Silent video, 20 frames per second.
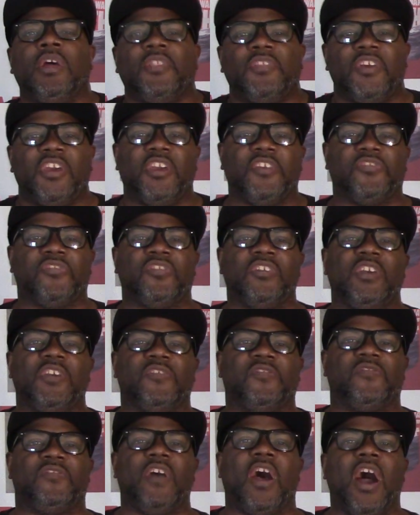This
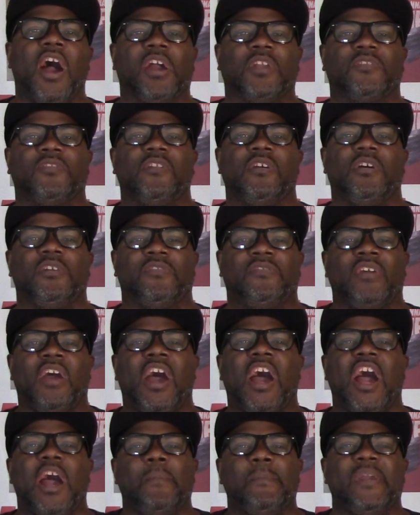is Doctor
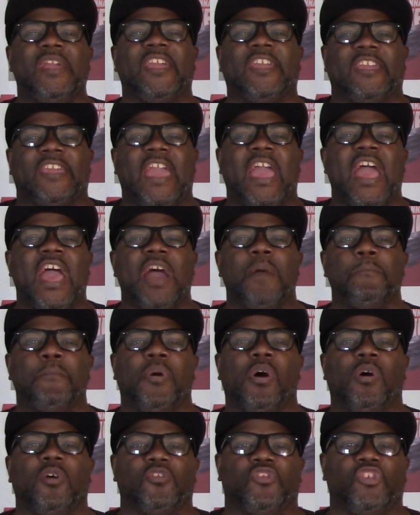Tommy
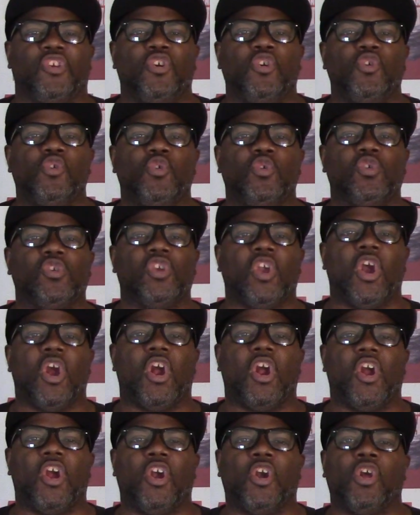Campbell
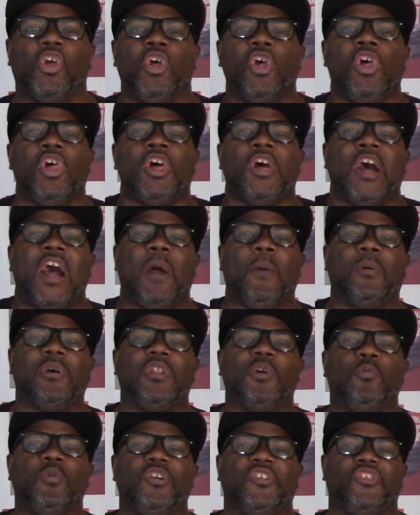Junior I
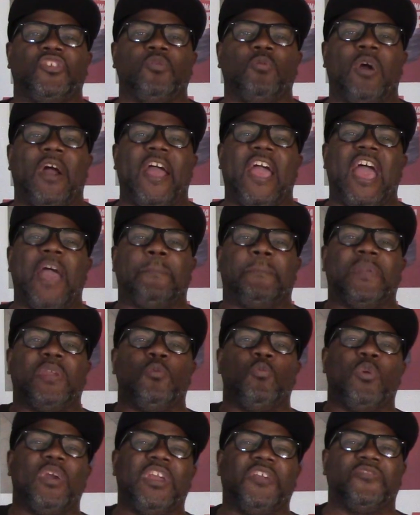want to wish you a
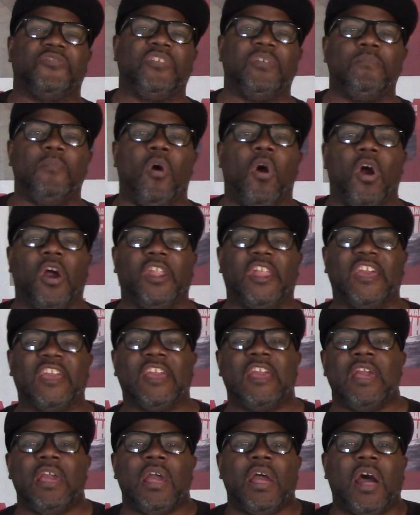happy Wednesday
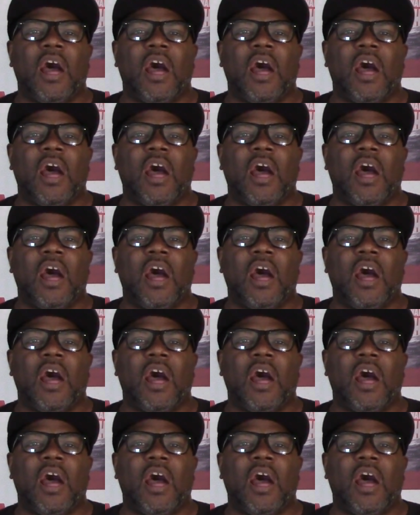morning.